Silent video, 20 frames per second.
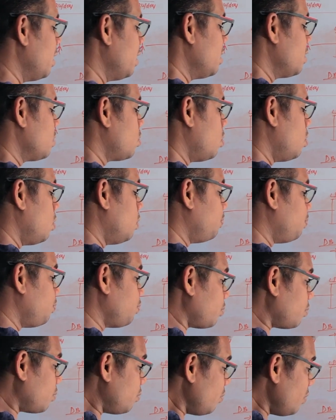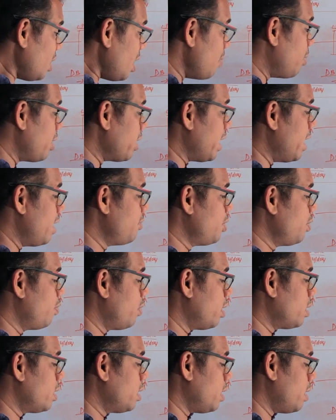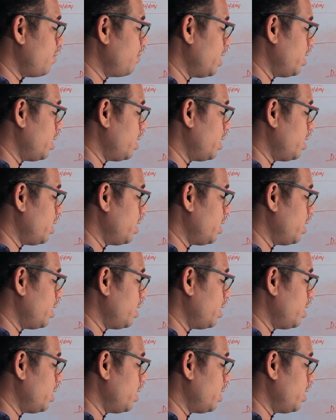So, but everyone,